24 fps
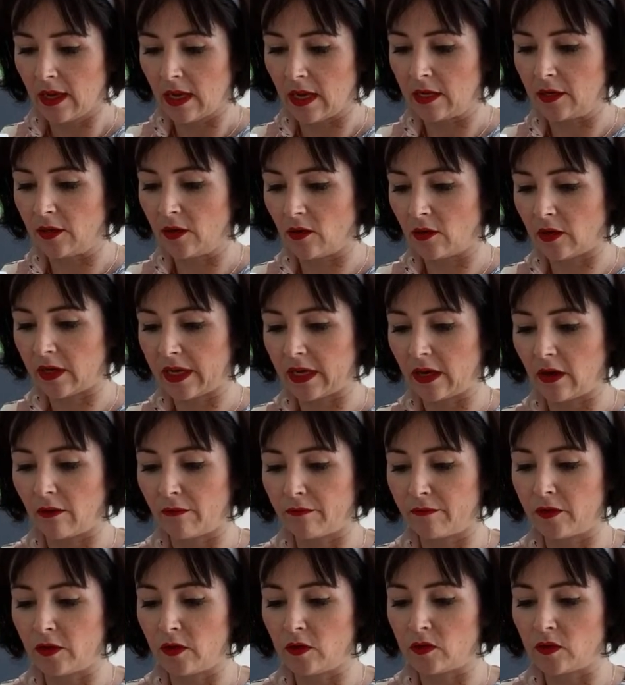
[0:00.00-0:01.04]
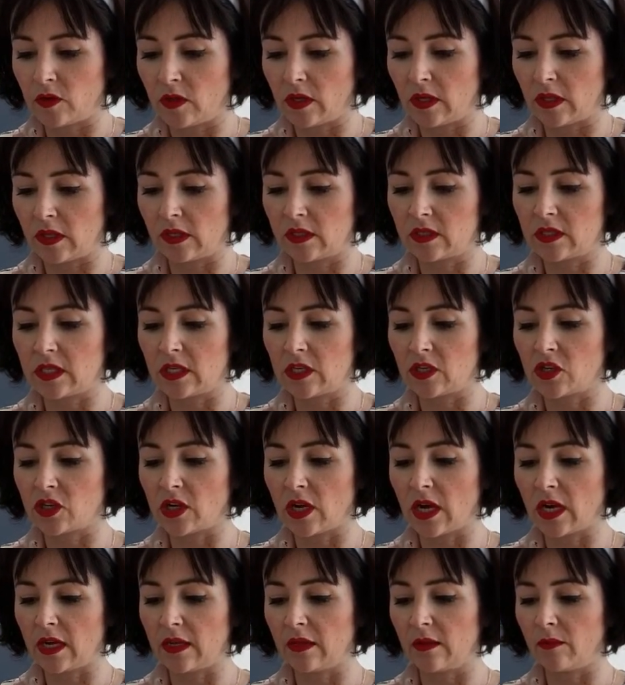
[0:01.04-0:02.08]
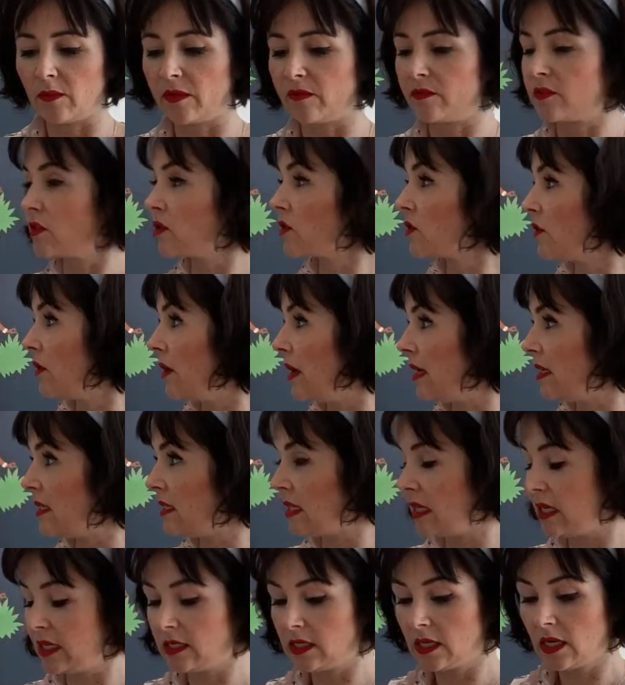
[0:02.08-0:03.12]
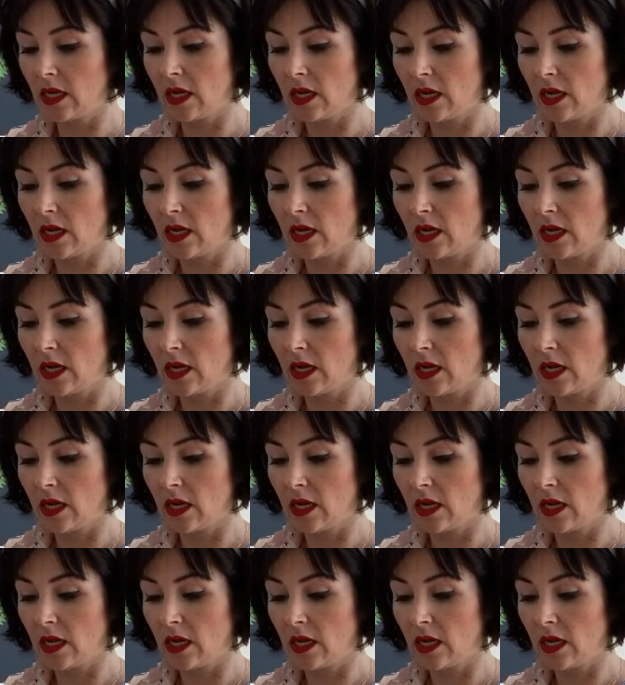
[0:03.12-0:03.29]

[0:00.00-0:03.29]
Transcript: and not get confused with the other stitch line that we've just created.